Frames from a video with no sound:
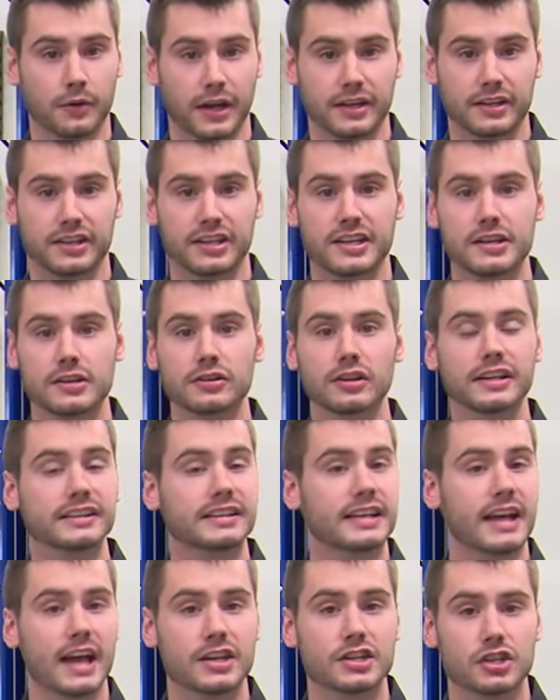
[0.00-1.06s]
I could hear like the
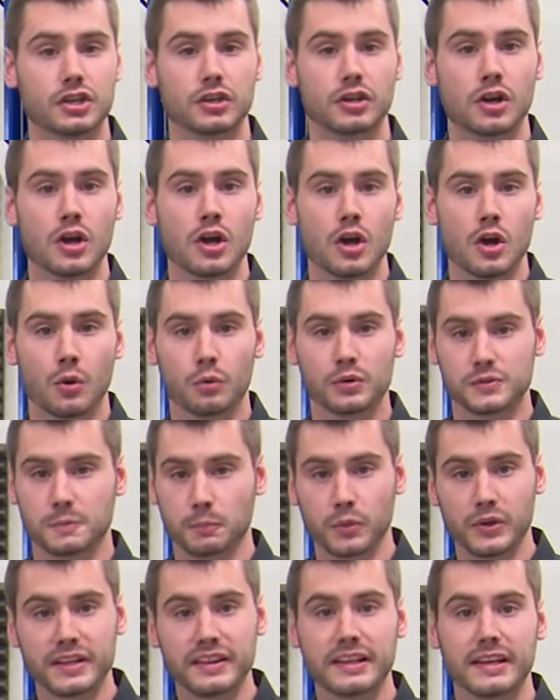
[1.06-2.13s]
engine was
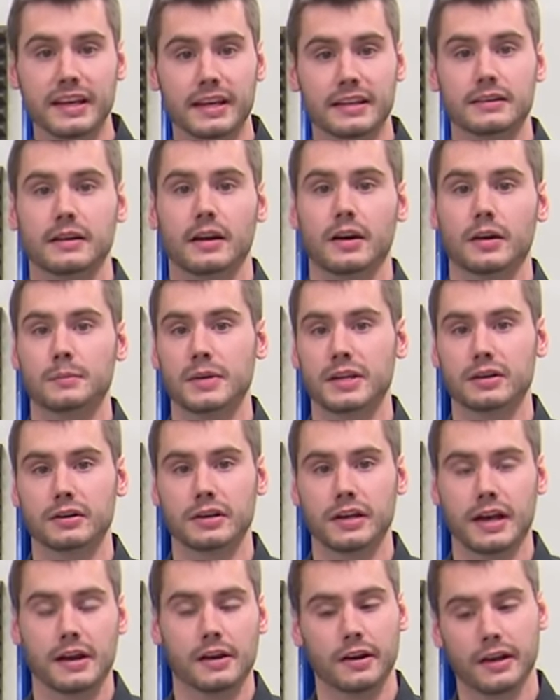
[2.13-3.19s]
breathing in unmetered
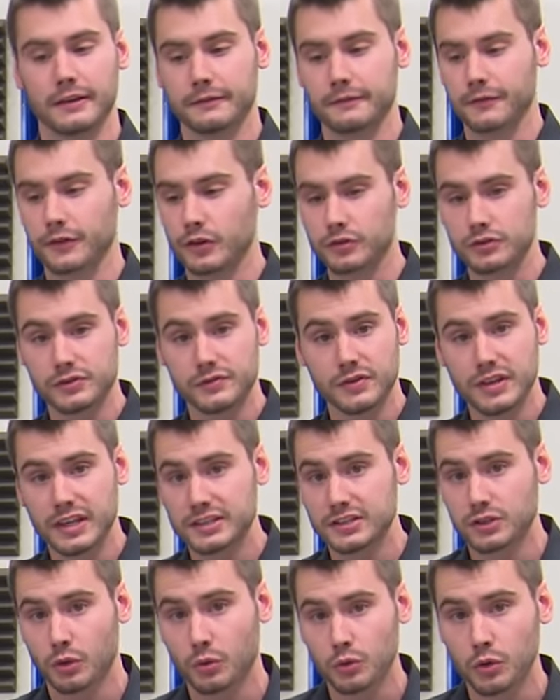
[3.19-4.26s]
air. And for those of you that
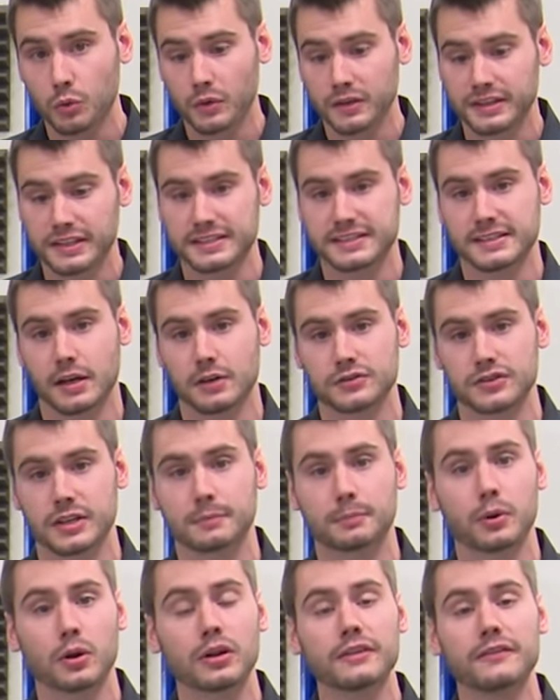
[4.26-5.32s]
don't know what that sounds like,
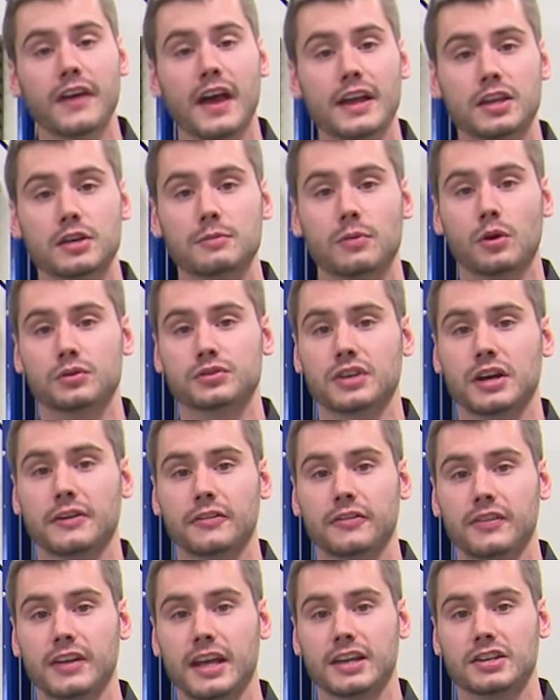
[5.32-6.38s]
pull a vacuum hose off
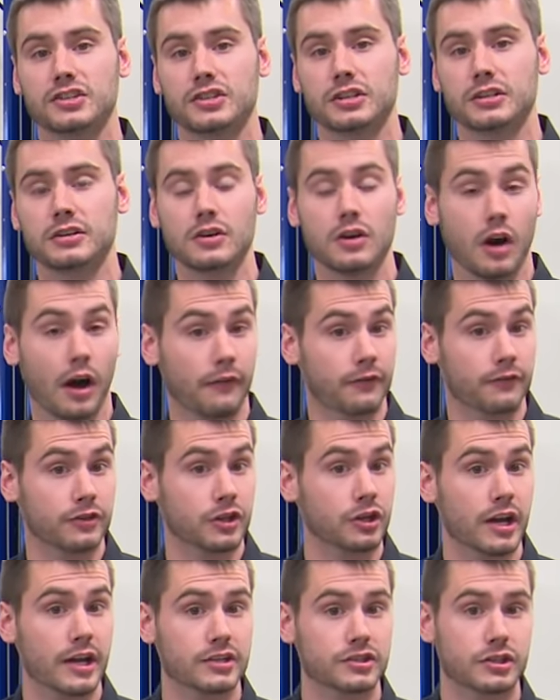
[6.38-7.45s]
of an engine, off of your
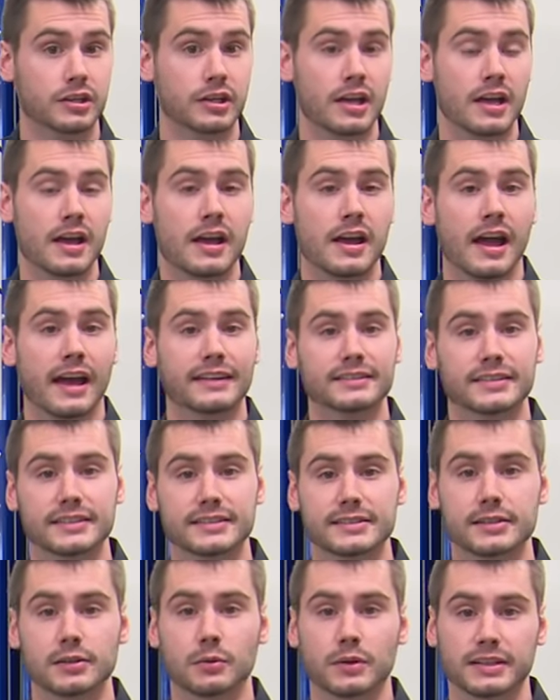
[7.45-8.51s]
engine, and
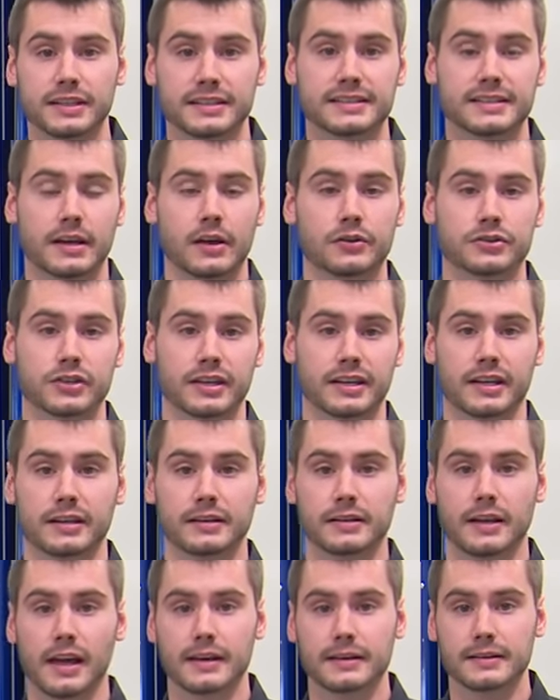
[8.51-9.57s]
listen to what that sounds like, and,
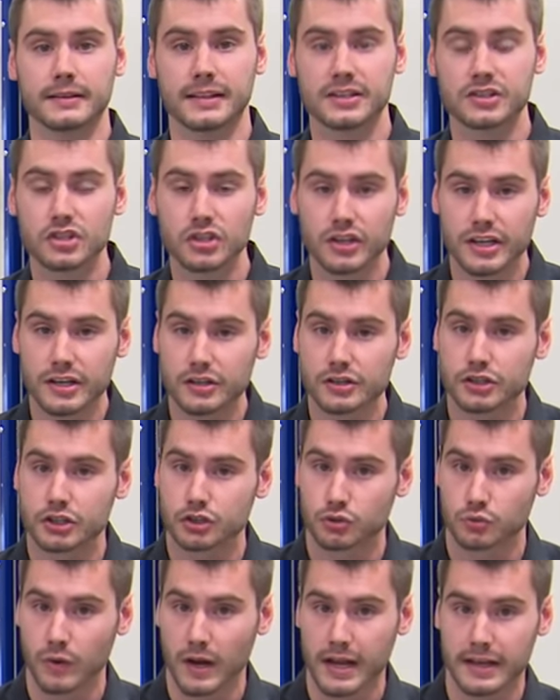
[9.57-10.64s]
and get your ears
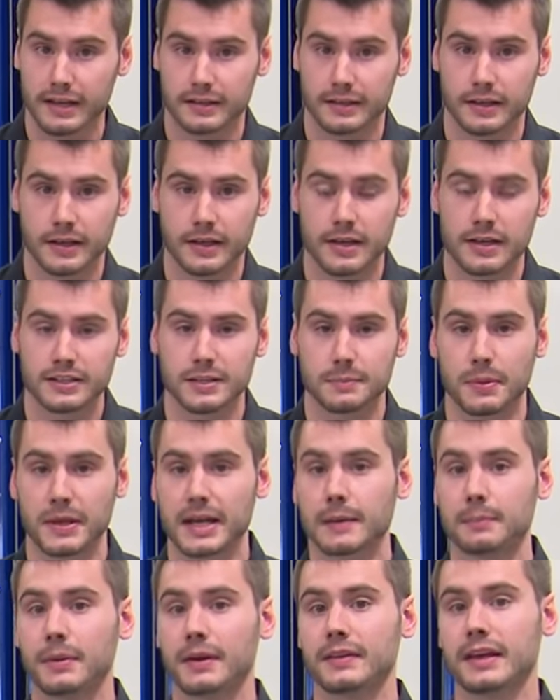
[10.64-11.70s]
trained to pick
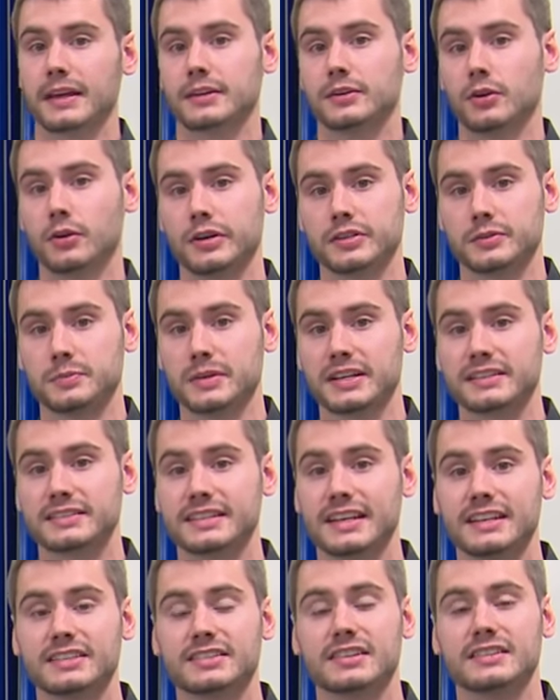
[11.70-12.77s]
up on that noise, because
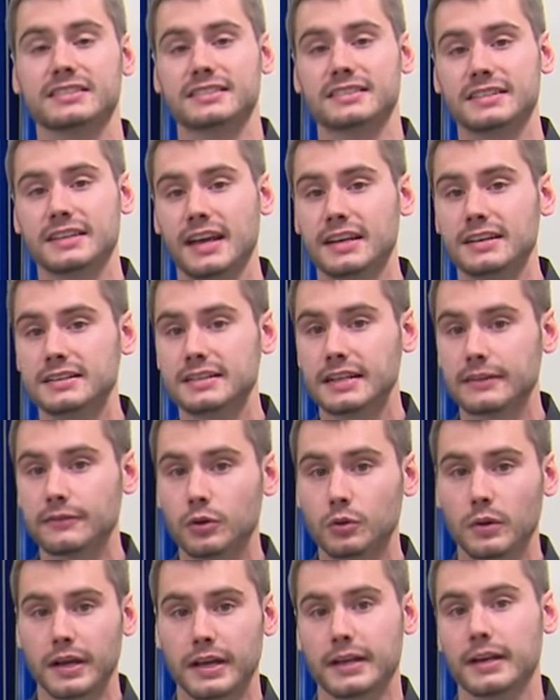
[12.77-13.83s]
that is a dead
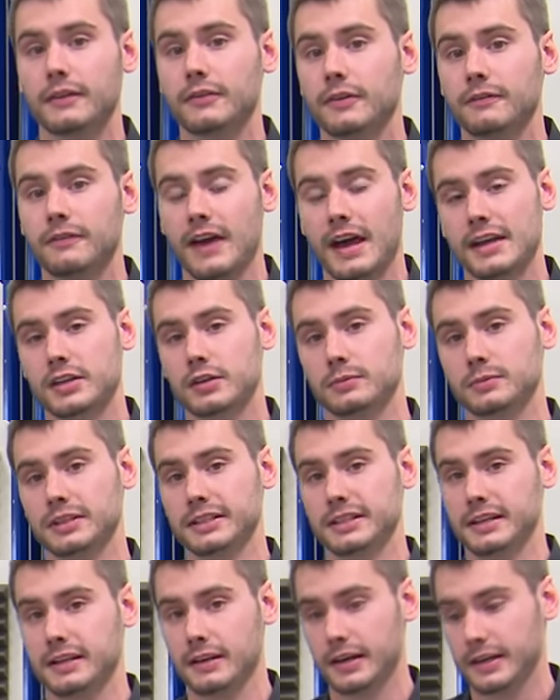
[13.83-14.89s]
giveaway of a vacuum leak
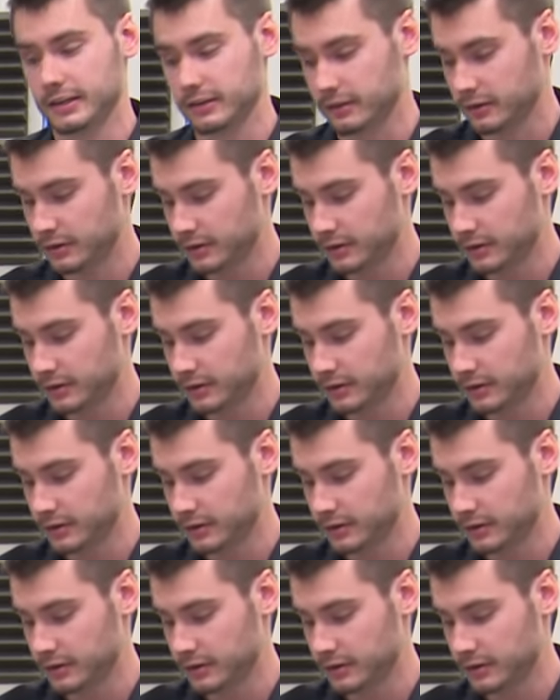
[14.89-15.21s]
at idle.